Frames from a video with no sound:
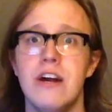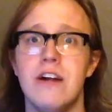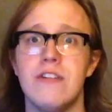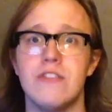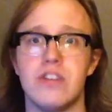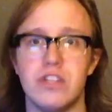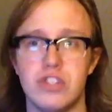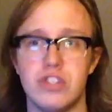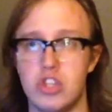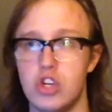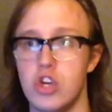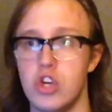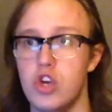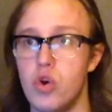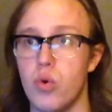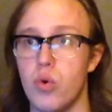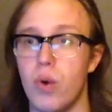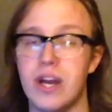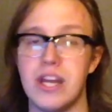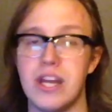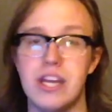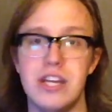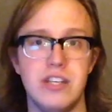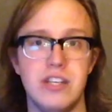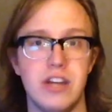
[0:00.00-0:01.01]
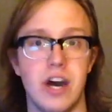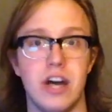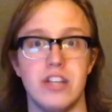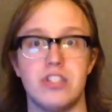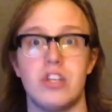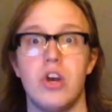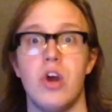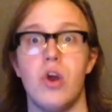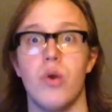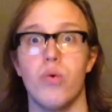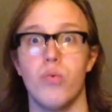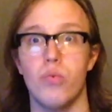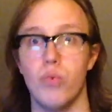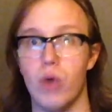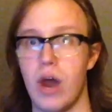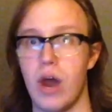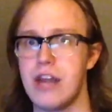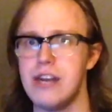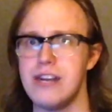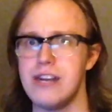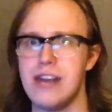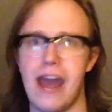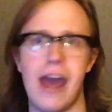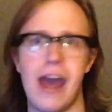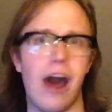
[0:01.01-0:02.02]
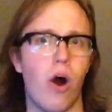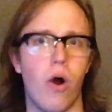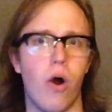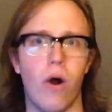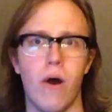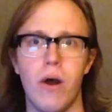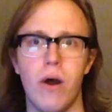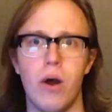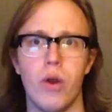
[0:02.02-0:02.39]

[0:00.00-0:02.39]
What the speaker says: to do what he does right now.